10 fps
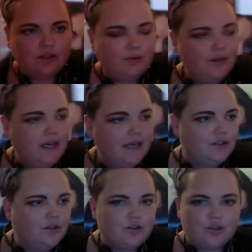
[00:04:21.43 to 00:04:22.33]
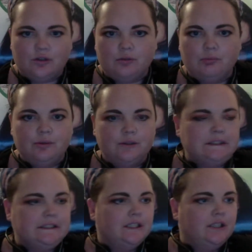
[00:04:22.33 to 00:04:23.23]
go on our YouTube,
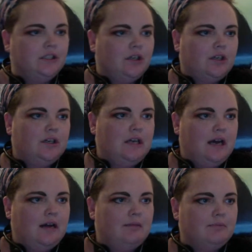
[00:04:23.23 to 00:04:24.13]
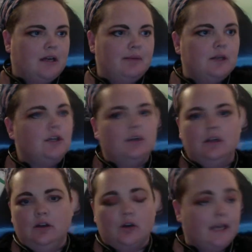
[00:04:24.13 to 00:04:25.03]
you can type in
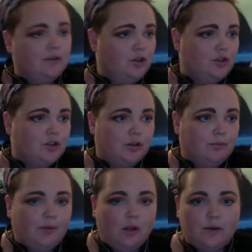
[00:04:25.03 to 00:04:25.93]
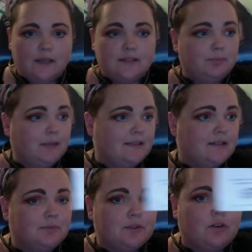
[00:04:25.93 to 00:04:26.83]
on our YouTube, follow us,
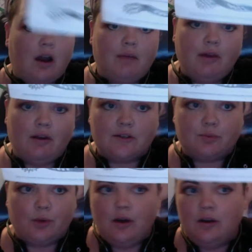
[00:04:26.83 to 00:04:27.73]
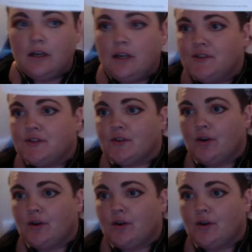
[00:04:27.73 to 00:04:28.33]
please subscribe there as well. So